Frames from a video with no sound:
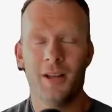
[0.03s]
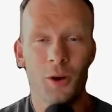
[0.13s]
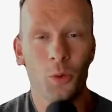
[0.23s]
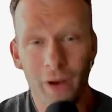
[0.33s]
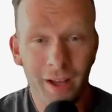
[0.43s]

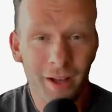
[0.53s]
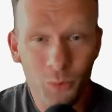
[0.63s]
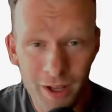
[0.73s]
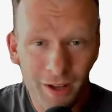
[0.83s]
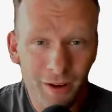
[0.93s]

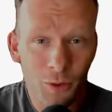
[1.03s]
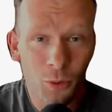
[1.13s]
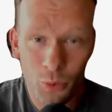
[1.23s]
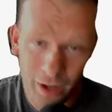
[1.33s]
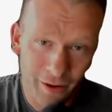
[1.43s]

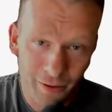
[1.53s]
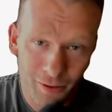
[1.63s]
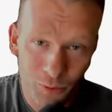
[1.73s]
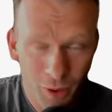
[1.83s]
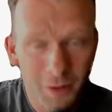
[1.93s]
Well.
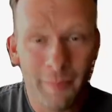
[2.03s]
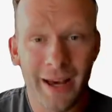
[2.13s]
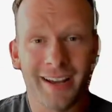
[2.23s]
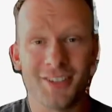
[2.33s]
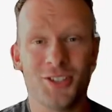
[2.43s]
Welcome
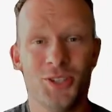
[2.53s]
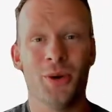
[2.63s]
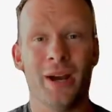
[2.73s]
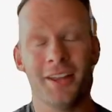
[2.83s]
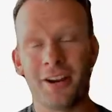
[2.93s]
back to
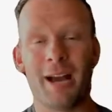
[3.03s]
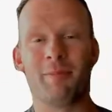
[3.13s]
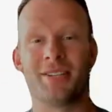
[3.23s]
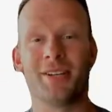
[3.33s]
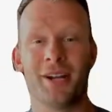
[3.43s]
another
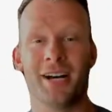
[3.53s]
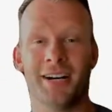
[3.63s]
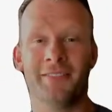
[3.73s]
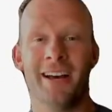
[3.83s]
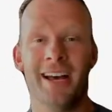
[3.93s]
episode
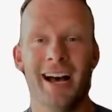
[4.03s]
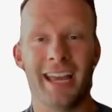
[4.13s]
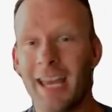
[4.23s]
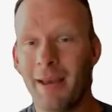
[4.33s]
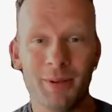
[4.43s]
of I
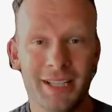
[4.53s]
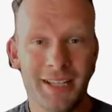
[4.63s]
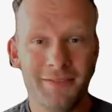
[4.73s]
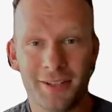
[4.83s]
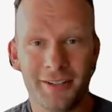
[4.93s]
Can't Believe
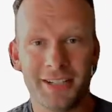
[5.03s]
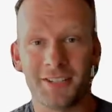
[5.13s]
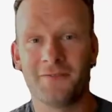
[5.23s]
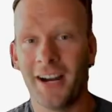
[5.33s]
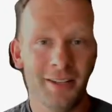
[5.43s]
Dylan is
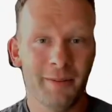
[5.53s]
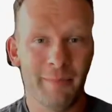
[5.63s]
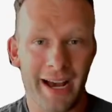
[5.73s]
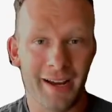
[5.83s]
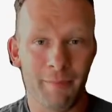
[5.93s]
finally
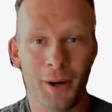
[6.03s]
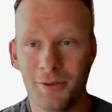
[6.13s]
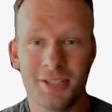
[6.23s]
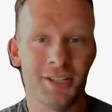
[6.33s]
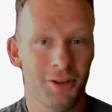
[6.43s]
back
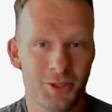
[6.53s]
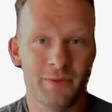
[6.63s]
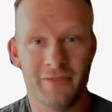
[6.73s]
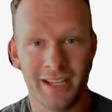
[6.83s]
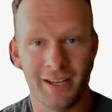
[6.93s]
posting YouTube
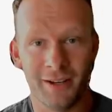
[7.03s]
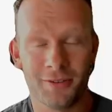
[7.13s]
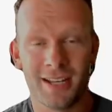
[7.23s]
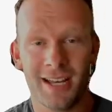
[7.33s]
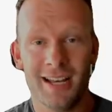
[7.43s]
videos
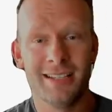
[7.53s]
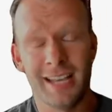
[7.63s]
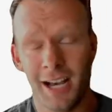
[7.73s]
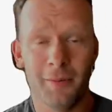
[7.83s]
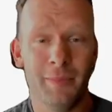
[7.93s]
to
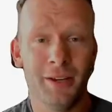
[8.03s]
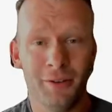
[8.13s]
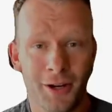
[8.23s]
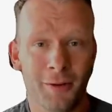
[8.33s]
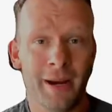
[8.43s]
help me
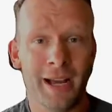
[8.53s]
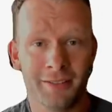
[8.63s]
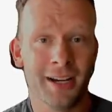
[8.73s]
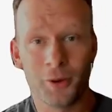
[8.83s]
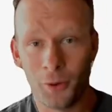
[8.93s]
grow my
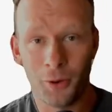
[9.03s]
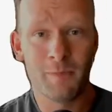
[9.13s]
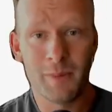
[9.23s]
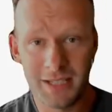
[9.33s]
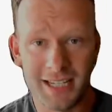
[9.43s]
online course
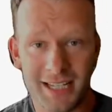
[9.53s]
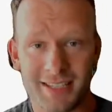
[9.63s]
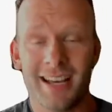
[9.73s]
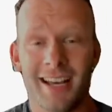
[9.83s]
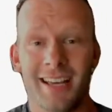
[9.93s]
business.
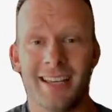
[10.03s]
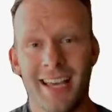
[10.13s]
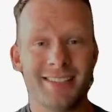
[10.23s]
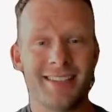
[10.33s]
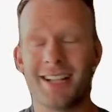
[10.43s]

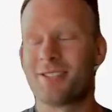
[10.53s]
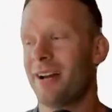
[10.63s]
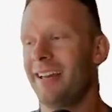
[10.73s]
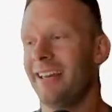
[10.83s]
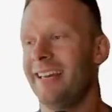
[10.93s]
Yes, that's
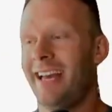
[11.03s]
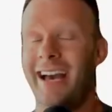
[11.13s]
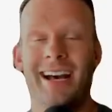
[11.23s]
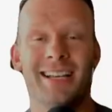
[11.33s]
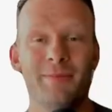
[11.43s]
right. It
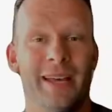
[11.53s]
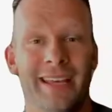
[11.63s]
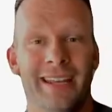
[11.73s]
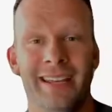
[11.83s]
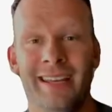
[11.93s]
has
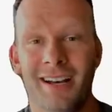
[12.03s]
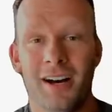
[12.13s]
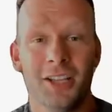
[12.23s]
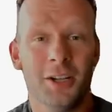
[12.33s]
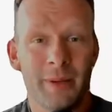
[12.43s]
been a
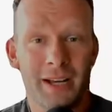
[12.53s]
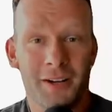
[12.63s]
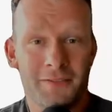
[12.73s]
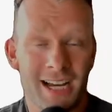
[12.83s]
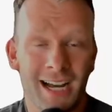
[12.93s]
little bit of
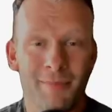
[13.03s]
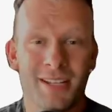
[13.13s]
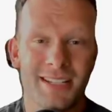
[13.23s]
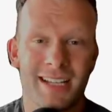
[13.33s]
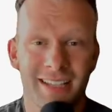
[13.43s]
time
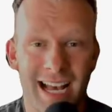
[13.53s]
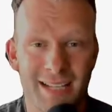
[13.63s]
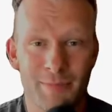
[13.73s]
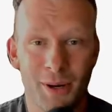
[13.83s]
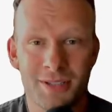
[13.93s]
since I last
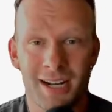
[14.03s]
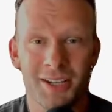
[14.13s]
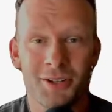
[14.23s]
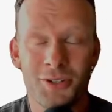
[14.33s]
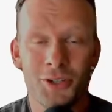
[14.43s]
posted on
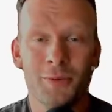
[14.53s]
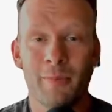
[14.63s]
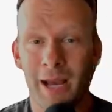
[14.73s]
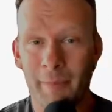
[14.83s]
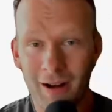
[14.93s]
YouTube. My
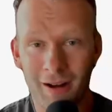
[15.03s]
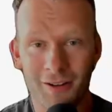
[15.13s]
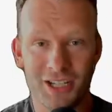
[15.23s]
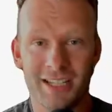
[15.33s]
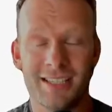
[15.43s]

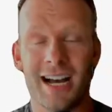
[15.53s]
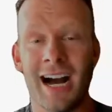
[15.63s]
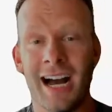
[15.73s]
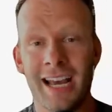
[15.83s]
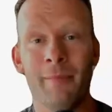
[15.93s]
apologies.
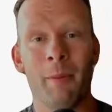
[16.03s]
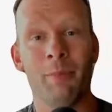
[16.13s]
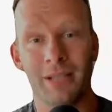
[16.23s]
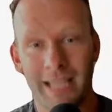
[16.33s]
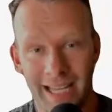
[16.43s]
I am
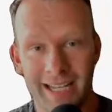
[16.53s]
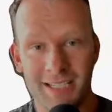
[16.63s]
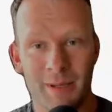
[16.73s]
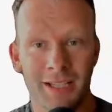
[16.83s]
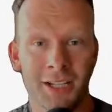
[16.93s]
planning to
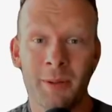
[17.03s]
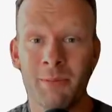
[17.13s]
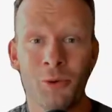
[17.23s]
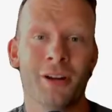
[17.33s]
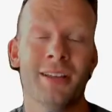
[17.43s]
be a little bit
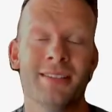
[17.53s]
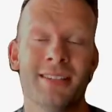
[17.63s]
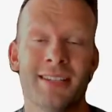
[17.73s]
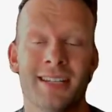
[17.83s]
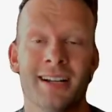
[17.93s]
more
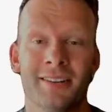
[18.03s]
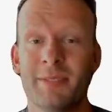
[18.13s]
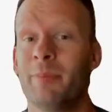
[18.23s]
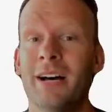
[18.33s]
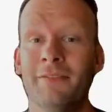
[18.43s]
consistent on this
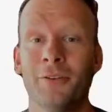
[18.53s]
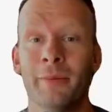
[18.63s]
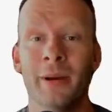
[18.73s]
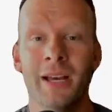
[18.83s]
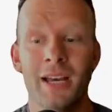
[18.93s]
platform,
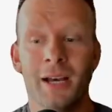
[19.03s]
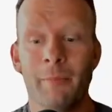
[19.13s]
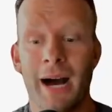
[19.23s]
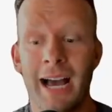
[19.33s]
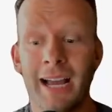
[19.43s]

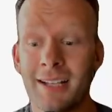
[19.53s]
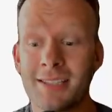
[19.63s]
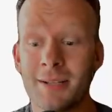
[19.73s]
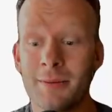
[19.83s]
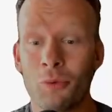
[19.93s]
but I got
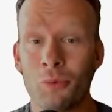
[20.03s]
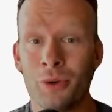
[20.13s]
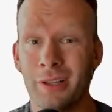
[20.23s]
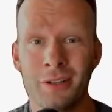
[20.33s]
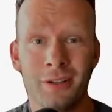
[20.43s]
some
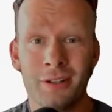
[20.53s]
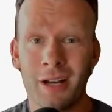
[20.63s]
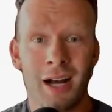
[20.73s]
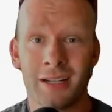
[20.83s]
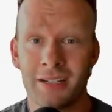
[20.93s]
really good
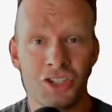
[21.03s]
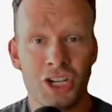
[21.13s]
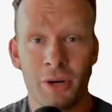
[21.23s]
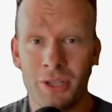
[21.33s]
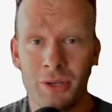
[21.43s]
content to share
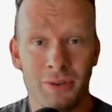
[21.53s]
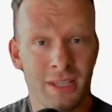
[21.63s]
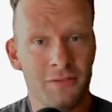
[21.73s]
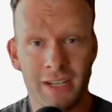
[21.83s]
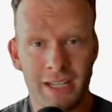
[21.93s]
with you in this
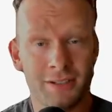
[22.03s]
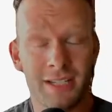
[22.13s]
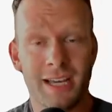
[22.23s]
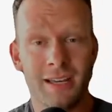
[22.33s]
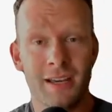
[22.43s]
video
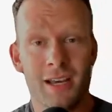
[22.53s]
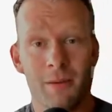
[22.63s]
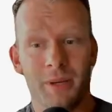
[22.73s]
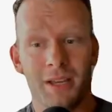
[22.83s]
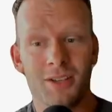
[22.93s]
today
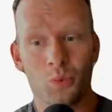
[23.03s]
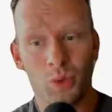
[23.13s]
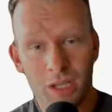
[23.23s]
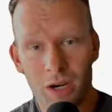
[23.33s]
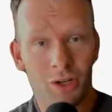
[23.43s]
because
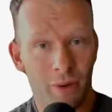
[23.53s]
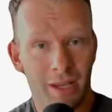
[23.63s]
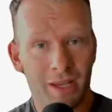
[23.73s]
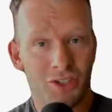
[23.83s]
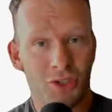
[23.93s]
we are
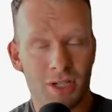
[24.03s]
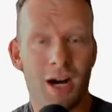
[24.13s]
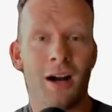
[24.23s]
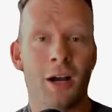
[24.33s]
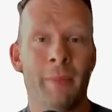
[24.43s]
going to
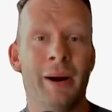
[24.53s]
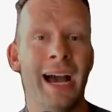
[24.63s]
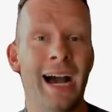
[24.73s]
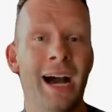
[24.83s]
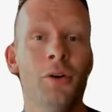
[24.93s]
talk about
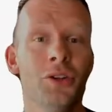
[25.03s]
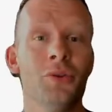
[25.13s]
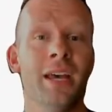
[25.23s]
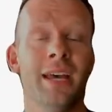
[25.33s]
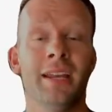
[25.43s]
how you
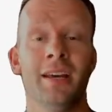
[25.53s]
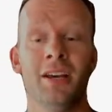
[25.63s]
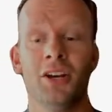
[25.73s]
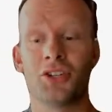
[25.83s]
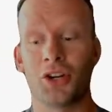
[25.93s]
can
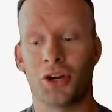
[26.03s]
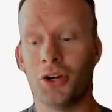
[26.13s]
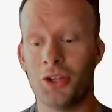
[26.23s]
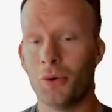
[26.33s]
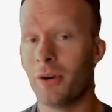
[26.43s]
turn
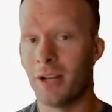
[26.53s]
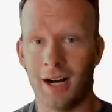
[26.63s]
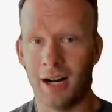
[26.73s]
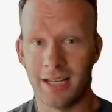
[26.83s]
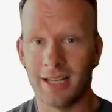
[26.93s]
your
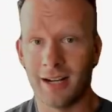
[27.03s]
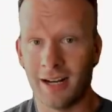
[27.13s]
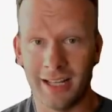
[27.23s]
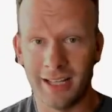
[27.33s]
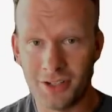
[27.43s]
content on
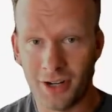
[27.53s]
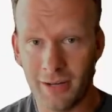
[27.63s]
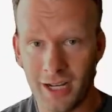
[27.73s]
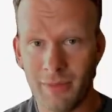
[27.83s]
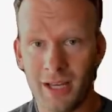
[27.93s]

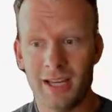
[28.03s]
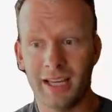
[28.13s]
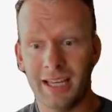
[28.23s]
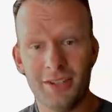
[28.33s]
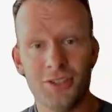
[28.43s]
Instagram
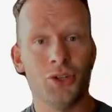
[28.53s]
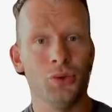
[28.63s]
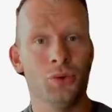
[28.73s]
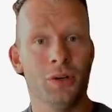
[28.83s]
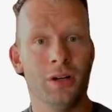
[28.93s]
into